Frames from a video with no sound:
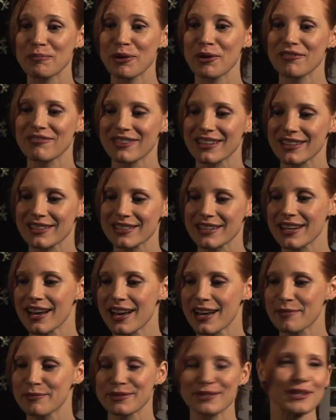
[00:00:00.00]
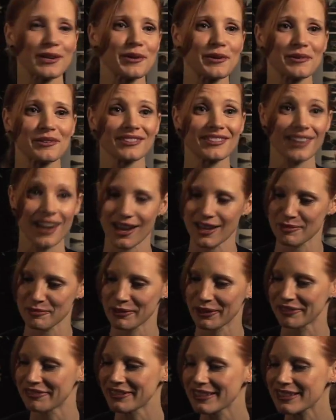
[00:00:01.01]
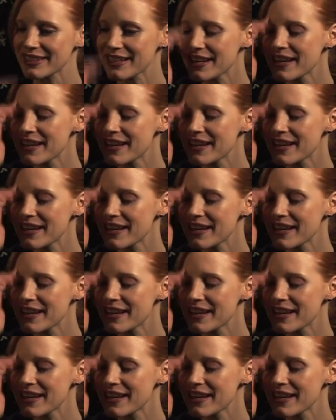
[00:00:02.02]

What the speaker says: perfect, and I'm so not perfect.